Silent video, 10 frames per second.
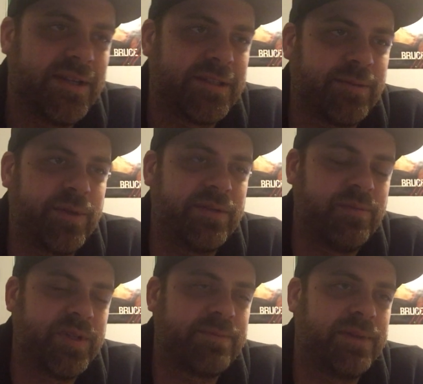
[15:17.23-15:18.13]

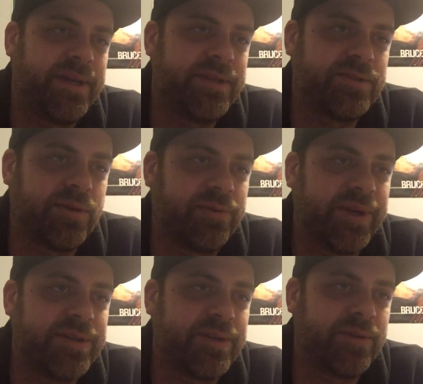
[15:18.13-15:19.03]
Someone once played Soul
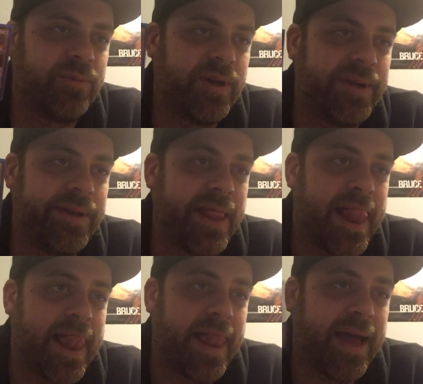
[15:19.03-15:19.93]
Ring turn 1.
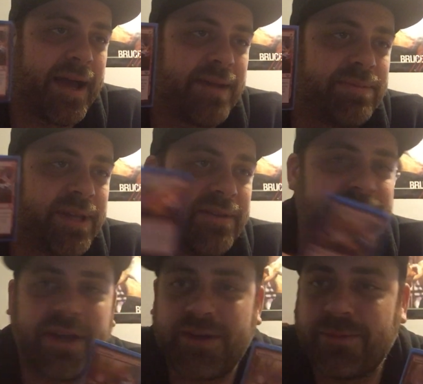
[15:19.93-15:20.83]
I
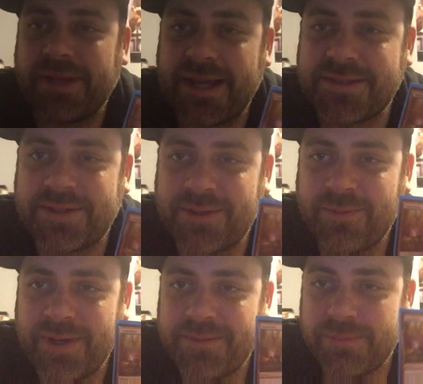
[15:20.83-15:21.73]
played Vandal Blast
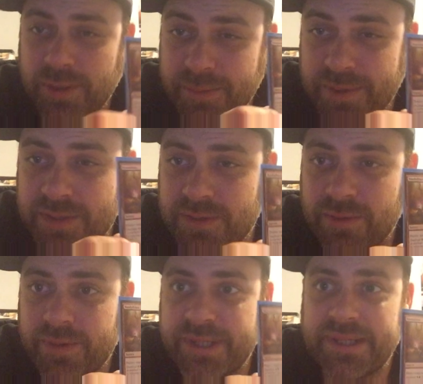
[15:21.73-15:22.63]
turn 1, blew up their
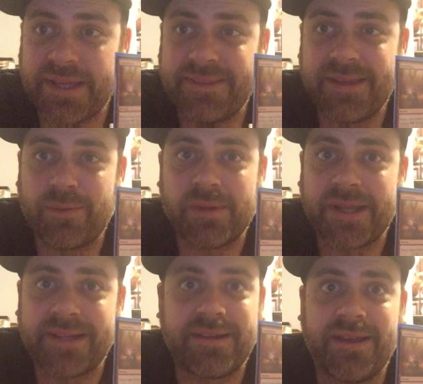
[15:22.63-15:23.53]
Soul Ring, and they were
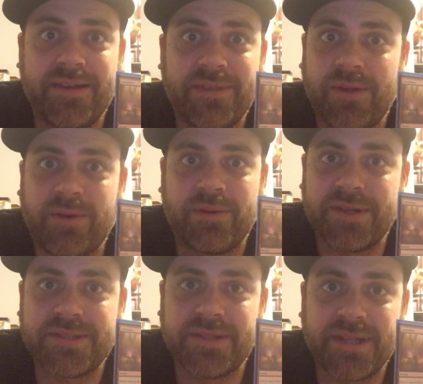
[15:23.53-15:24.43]
like done the whole
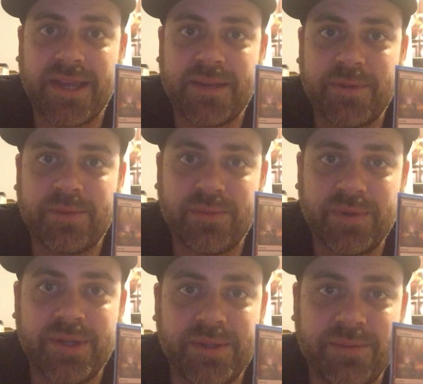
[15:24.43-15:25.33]
rest of the game. It
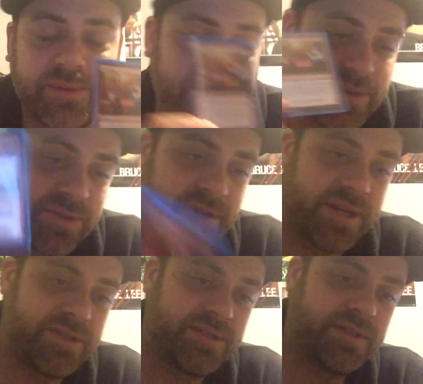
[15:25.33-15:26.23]
really ruined their
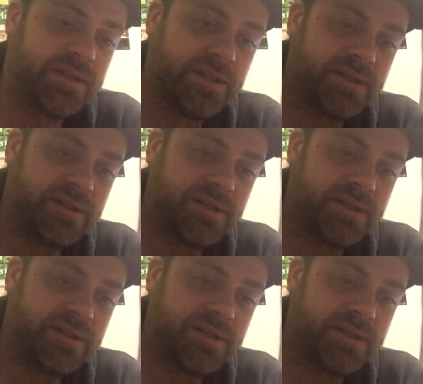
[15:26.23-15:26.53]
strategy.